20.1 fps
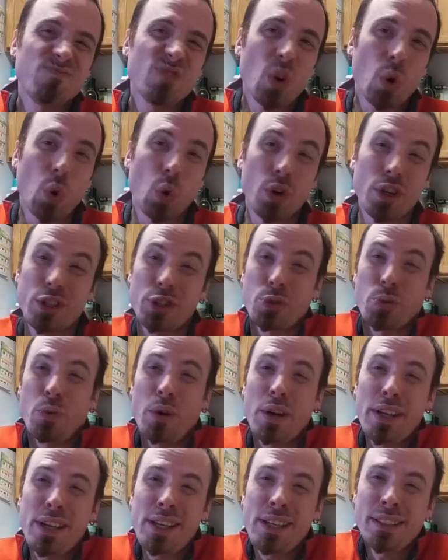or to
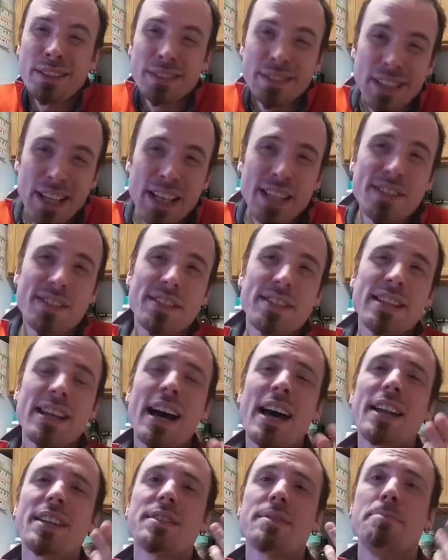20, it's
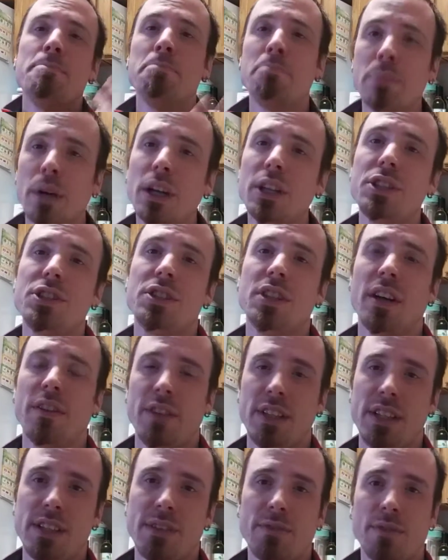not as much of
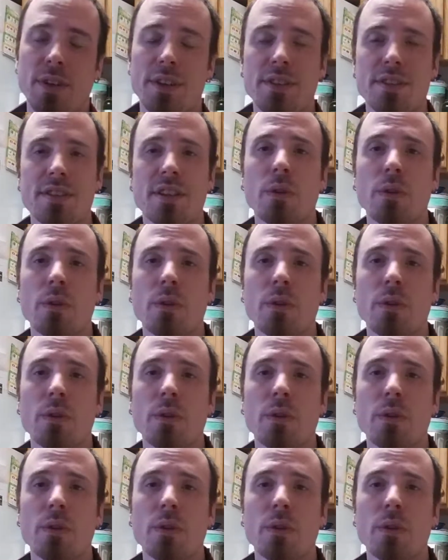a difference.